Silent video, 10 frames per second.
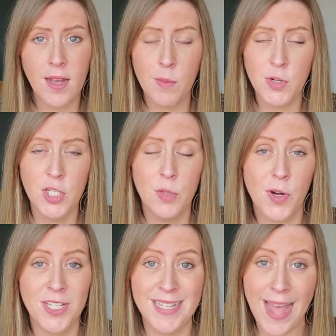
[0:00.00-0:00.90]
And number two,
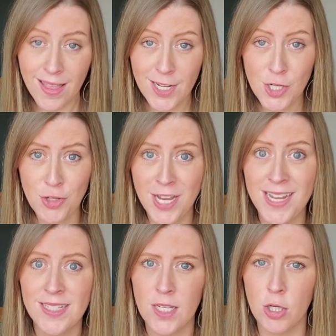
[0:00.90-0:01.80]
personality
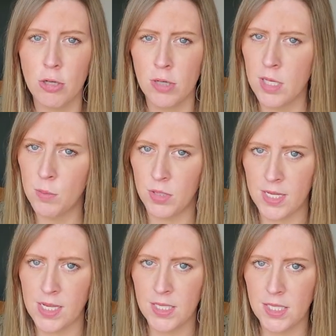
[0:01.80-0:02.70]
trait is
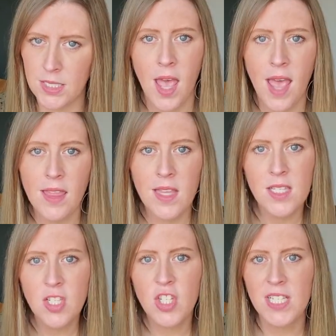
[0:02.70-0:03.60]
agreeableness. And
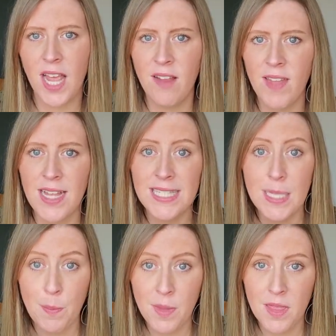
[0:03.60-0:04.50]
this is just kind of that
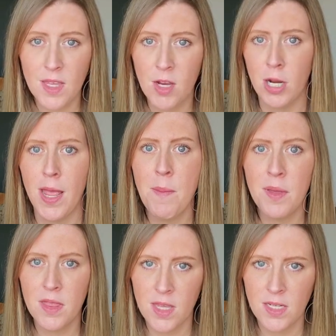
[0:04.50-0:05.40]
sympathy or
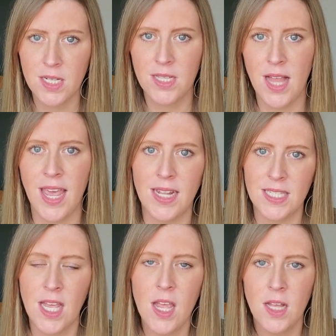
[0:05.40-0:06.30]
empathy to
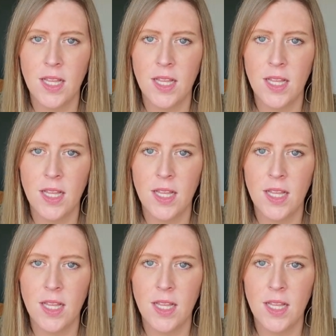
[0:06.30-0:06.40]
clients.